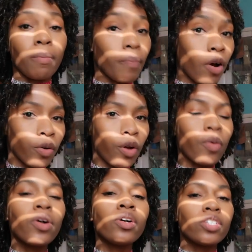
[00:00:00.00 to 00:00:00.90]

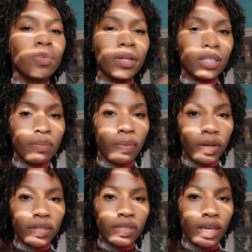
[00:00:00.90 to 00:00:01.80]
borrow 20
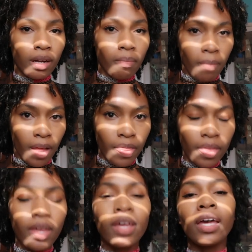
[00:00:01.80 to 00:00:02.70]
books in a month,